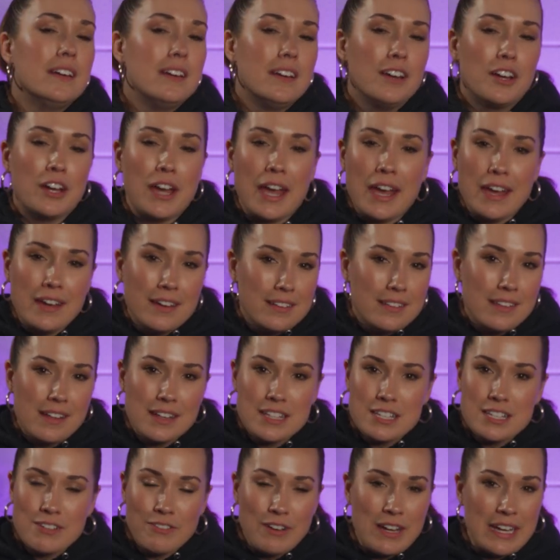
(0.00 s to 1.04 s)
Okay,
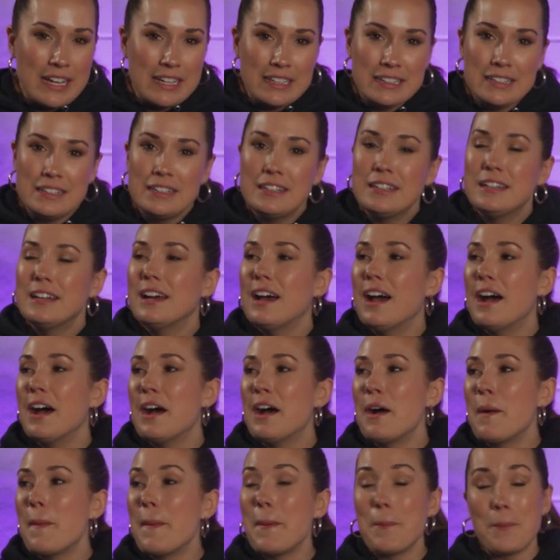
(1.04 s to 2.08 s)
that's fine.
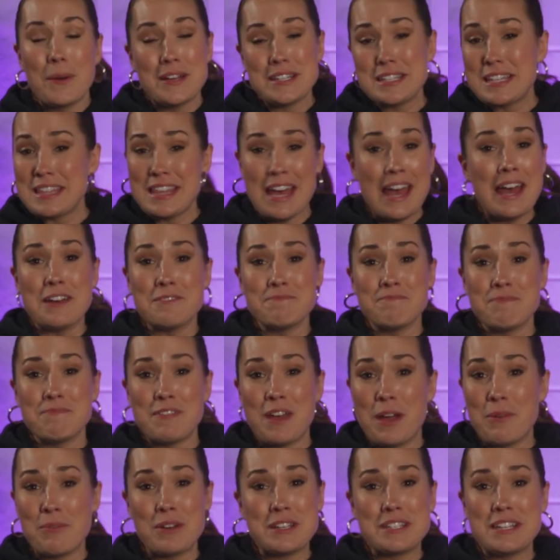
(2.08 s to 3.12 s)
It wasn't that.
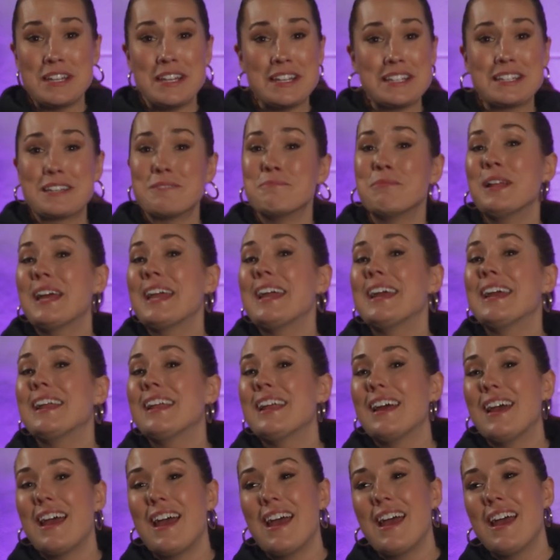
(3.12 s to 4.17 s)
That wasn't his complaint.
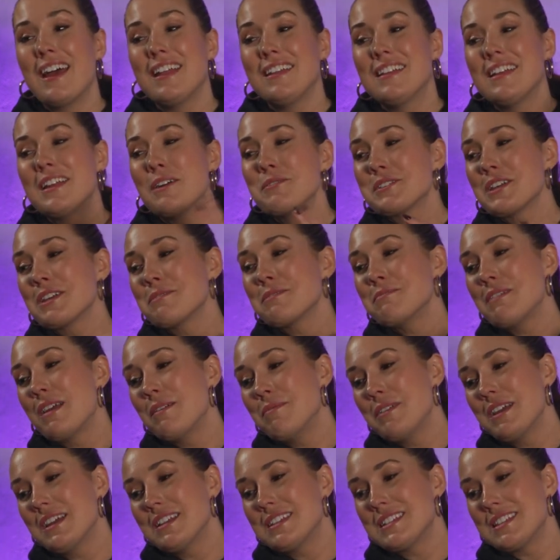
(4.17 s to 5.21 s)
And then I was like,
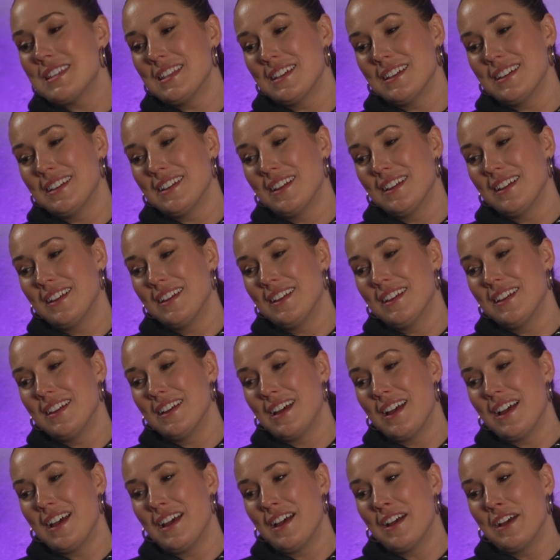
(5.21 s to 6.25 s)
maybe it's they're
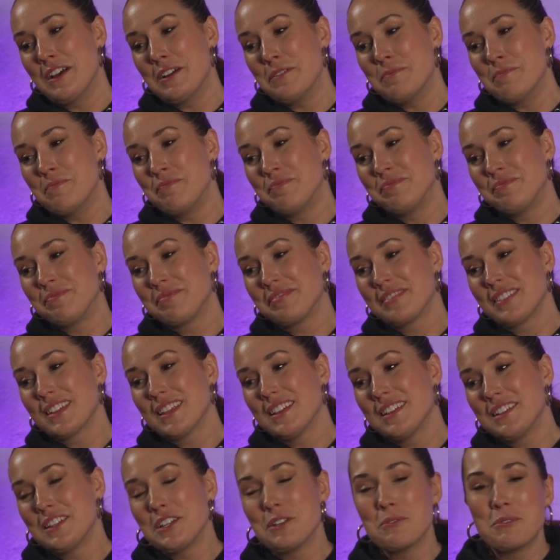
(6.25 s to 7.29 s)
one
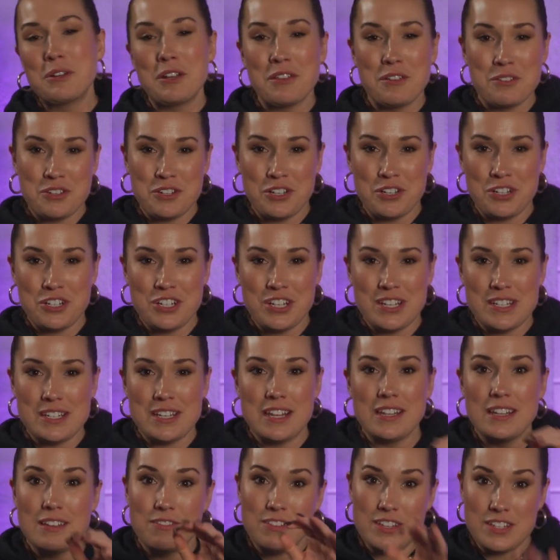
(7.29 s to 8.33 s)
of those churches.
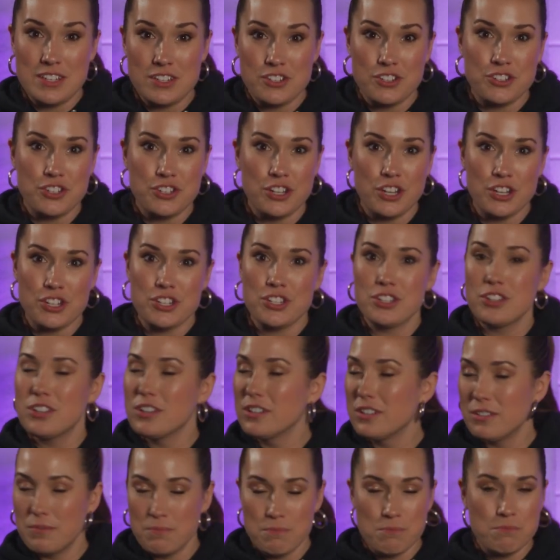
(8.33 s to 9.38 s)
And if this is your church,
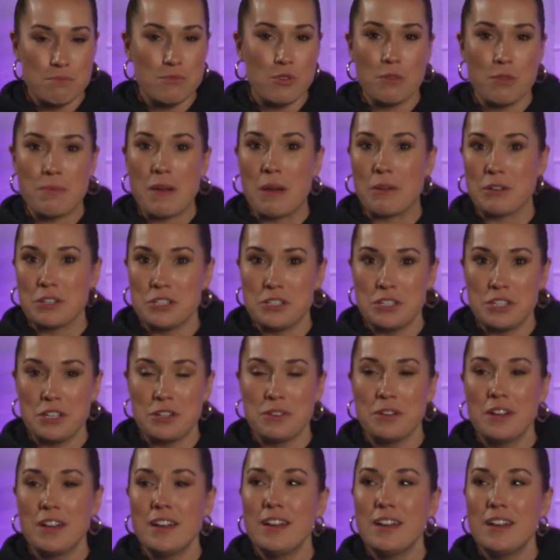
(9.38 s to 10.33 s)
more power to you.